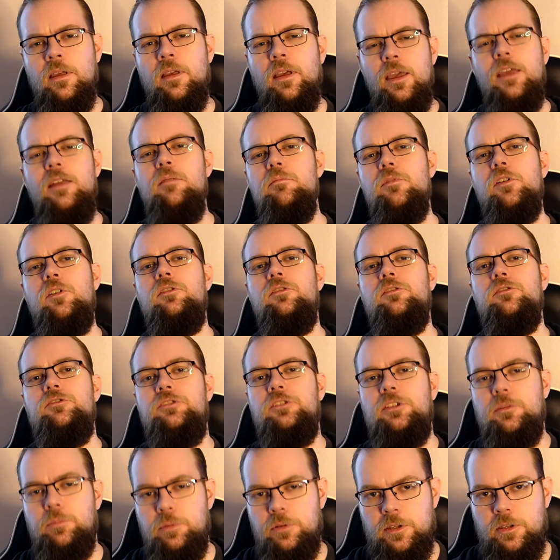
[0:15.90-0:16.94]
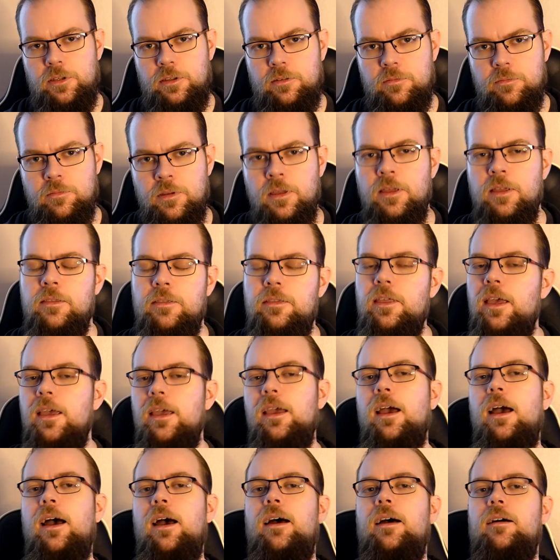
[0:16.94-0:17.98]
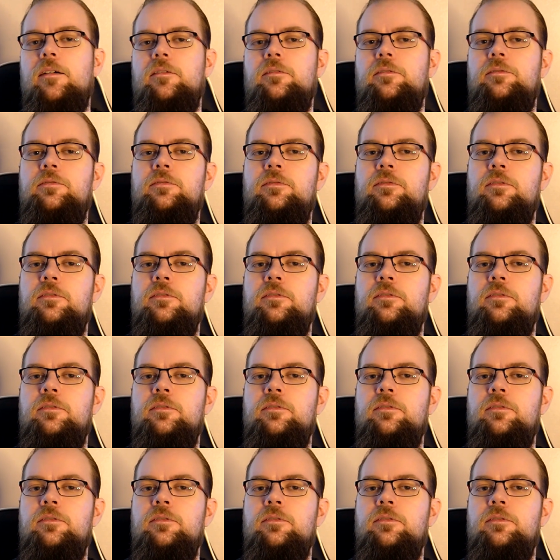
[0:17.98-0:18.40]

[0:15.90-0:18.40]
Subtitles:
in MotoGP they have